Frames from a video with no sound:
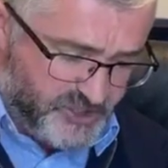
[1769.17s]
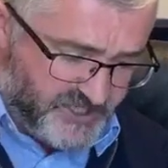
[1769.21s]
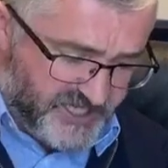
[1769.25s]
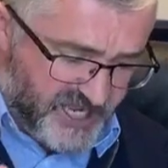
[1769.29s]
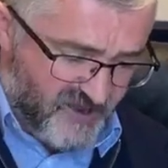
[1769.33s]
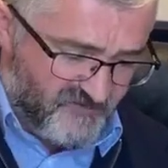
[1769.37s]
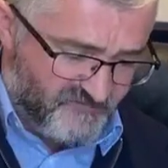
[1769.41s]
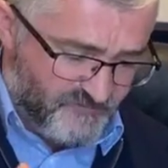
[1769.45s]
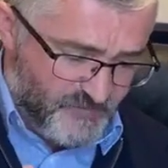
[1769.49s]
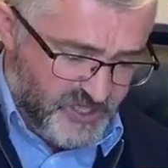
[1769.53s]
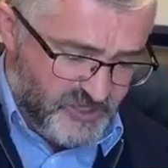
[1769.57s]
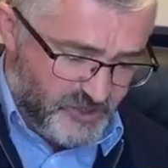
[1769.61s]

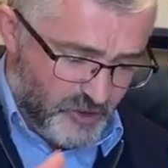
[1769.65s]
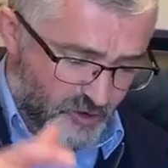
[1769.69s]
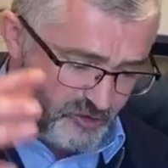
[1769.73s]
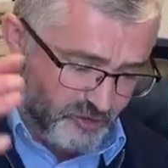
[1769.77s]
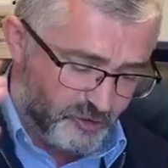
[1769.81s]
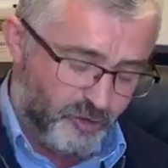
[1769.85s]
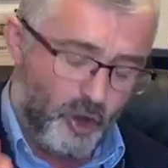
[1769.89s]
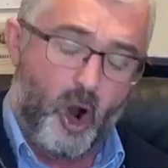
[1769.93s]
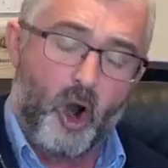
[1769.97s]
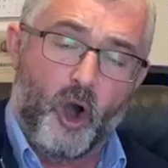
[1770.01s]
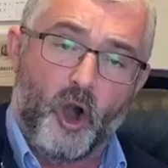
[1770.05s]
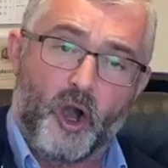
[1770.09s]
give me the
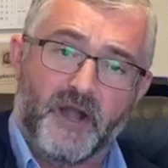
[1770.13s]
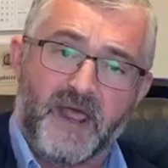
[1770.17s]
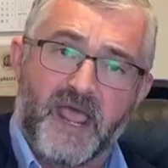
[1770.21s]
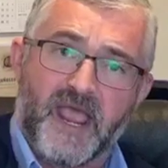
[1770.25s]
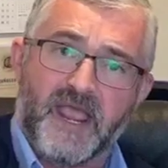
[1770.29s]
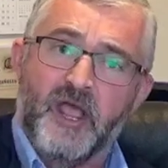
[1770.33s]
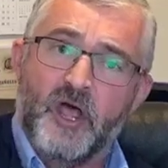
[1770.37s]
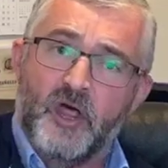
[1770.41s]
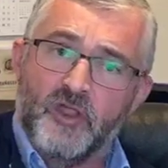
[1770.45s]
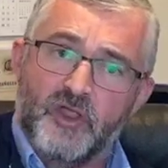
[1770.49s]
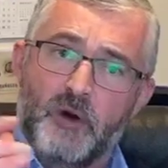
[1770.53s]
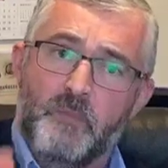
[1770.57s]

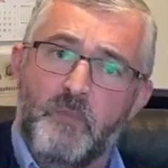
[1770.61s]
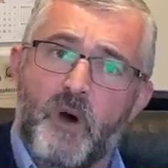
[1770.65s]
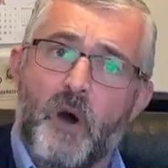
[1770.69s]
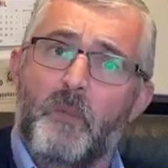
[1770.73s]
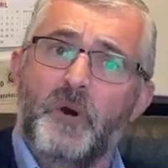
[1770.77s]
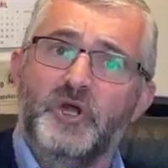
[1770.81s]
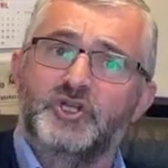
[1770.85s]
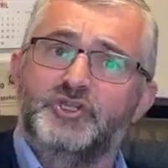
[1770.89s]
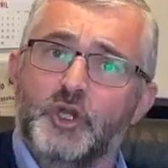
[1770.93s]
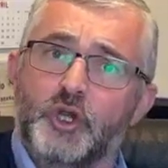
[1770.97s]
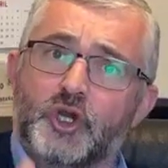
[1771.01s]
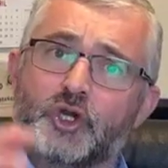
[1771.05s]
authority. The
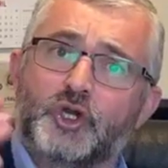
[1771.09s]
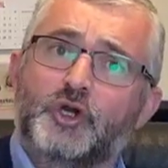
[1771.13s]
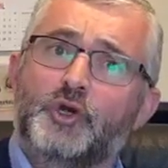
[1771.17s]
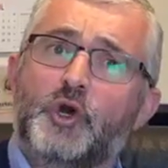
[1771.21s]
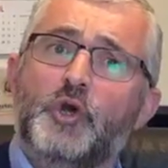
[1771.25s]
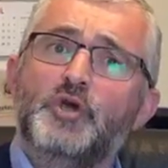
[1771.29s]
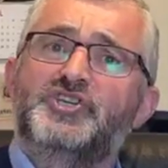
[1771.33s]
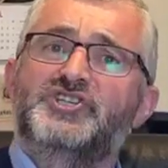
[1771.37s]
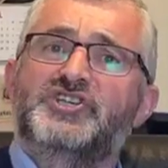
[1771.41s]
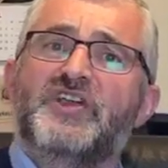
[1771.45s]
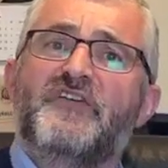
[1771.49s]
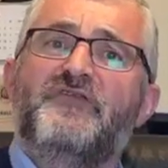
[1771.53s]
moment you
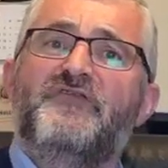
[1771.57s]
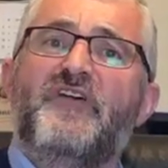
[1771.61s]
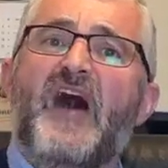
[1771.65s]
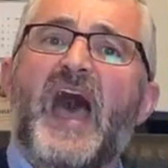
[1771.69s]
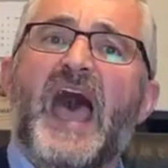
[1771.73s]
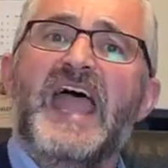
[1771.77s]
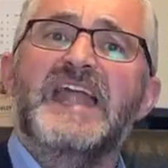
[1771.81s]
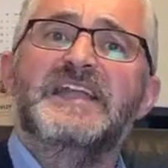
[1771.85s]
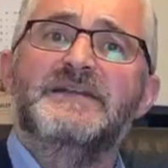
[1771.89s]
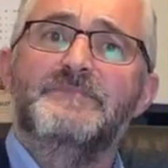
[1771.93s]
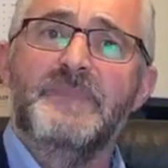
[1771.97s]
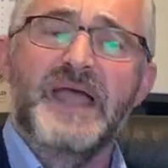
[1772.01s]

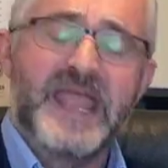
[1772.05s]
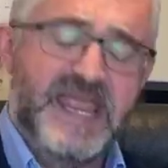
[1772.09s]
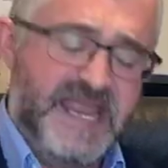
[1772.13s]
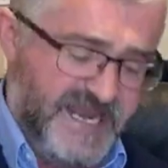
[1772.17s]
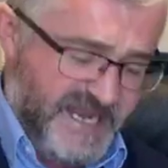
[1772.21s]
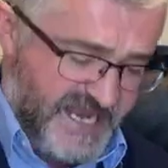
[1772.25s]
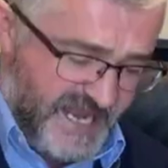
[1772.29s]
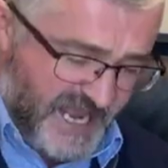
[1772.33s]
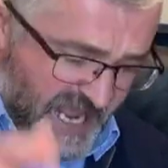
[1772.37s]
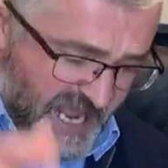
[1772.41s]
crucified me